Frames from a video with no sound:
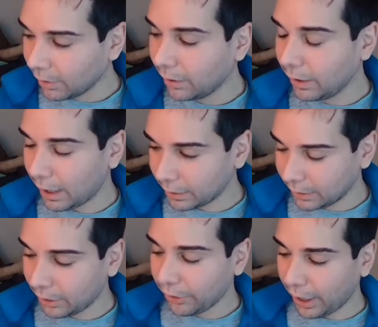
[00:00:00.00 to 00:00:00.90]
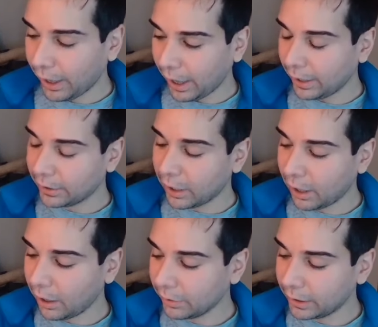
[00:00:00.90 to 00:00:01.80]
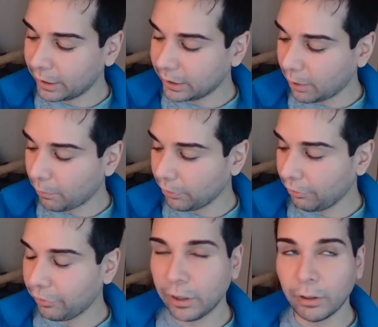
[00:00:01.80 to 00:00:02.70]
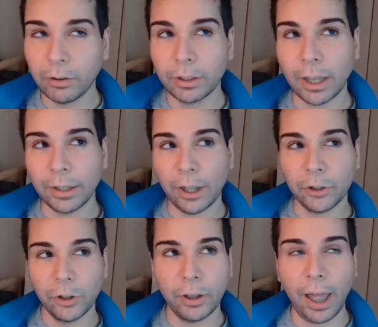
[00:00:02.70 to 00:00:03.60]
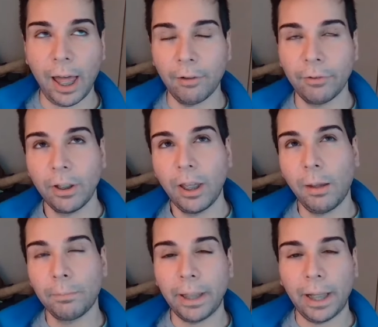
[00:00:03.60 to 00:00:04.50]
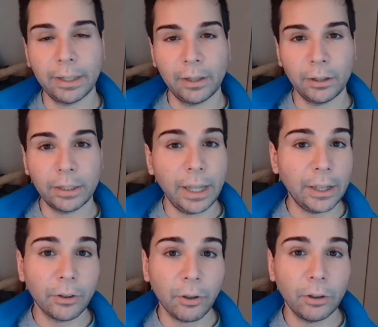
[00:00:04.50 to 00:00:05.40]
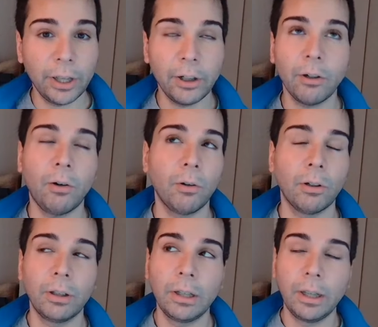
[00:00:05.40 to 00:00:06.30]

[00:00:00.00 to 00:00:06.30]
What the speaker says: This is someone who feels like they should have planted those seeds earlier, or